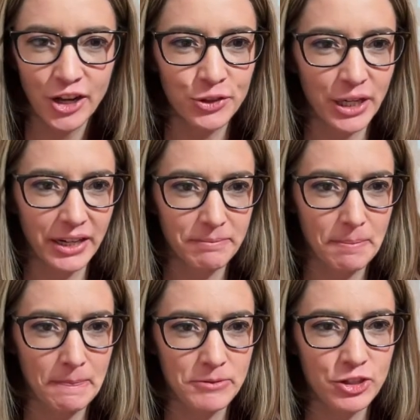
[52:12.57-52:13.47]
Okay,
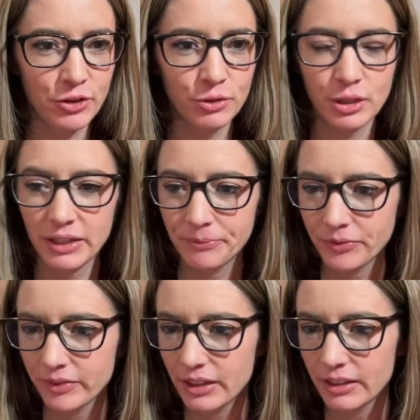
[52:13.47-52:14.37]
so
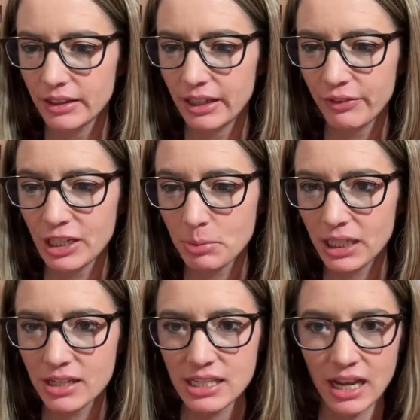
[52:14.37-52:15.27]
if anybody
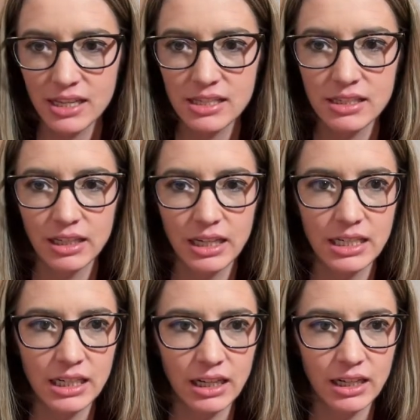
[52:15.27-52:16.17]
else has
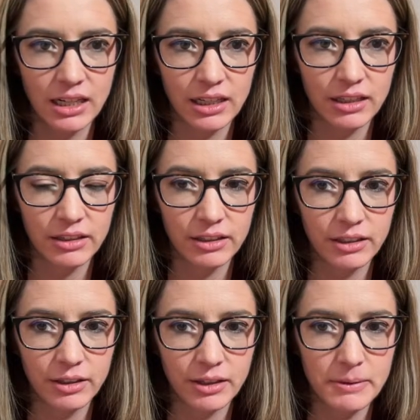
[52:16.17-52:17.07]
any
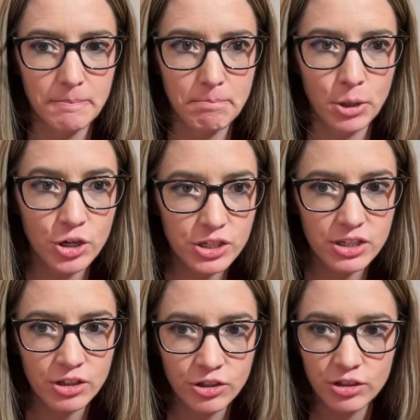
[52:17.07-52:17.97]

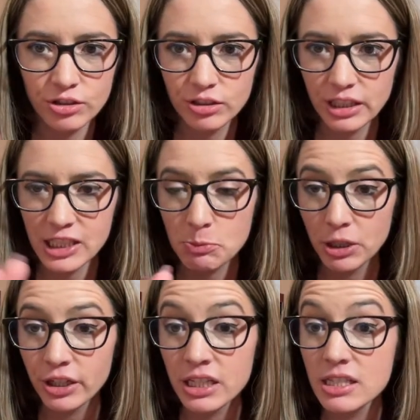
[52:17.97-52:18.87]
personal
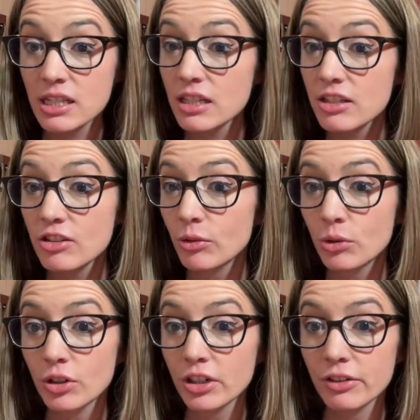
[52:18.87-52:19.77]
experiences
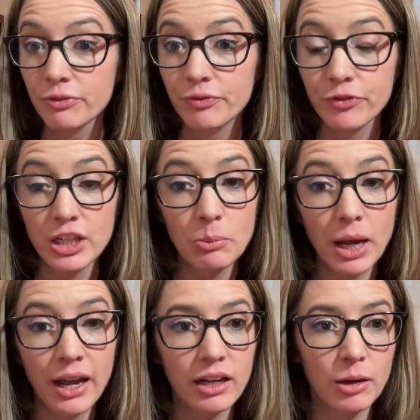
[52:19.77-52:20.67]
or
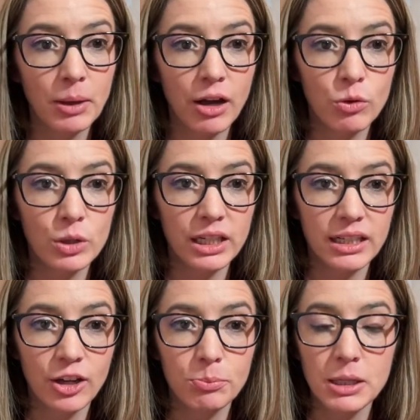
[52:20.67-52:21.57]
feedback about what can
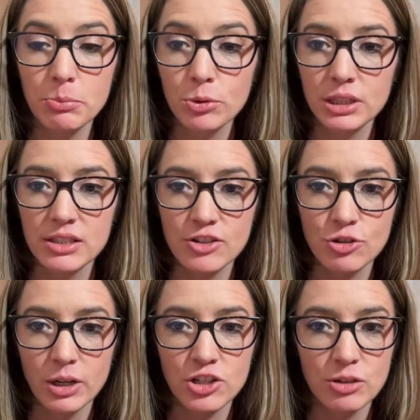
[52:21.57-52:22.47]
help people with the
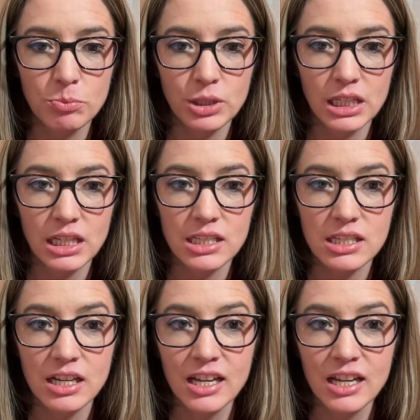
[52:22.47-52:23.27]
situation, please